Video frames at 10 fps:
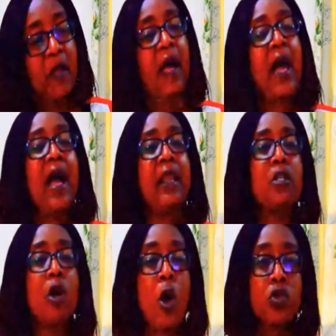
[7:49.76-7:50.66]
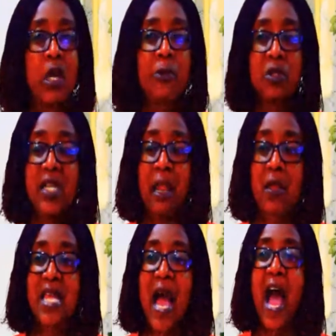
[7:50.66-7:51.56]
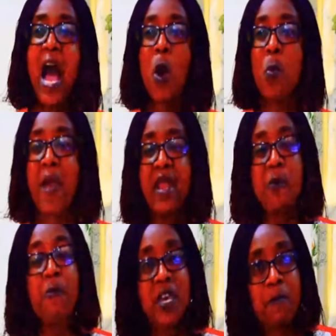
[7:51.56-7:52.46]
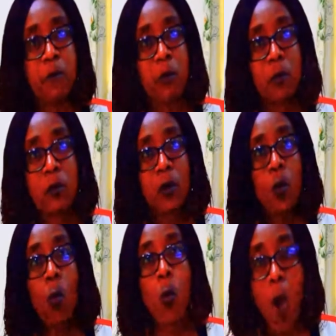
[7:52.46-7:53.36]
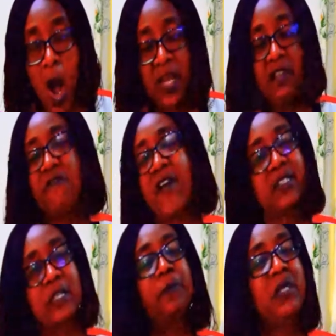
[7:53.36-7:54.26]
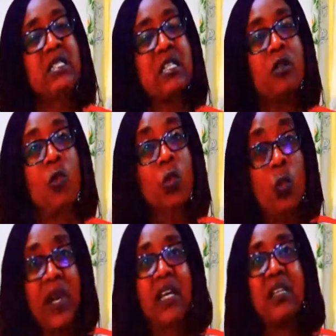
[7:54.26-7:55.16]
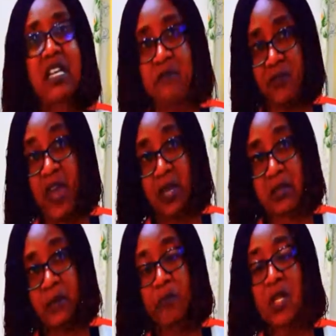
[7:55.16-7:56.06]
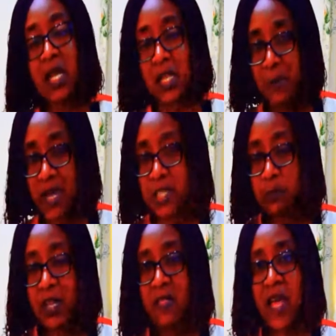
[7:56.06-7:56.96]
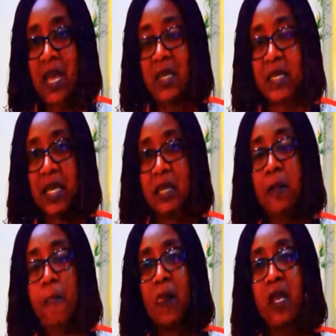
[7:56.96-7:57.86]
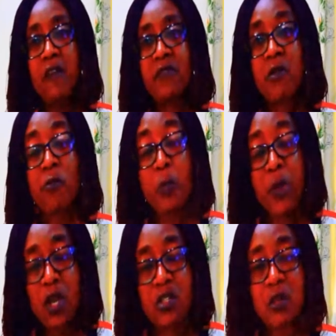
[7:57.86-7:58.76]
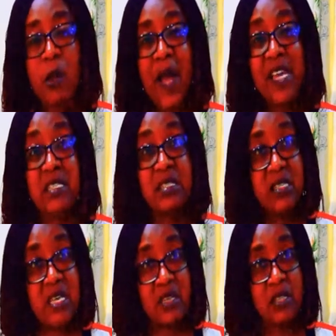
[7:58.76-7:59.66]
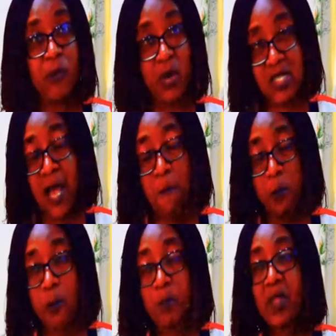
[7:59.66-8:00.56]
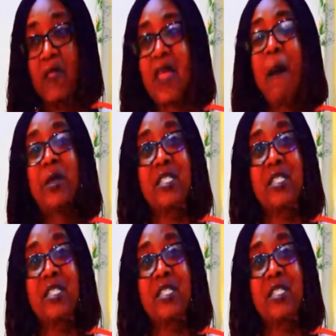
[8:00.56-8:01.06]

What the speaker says: and it's also able to tell us how many people one infected person will infect. Let me explain that again. If the reproduction number is 6, for example, that means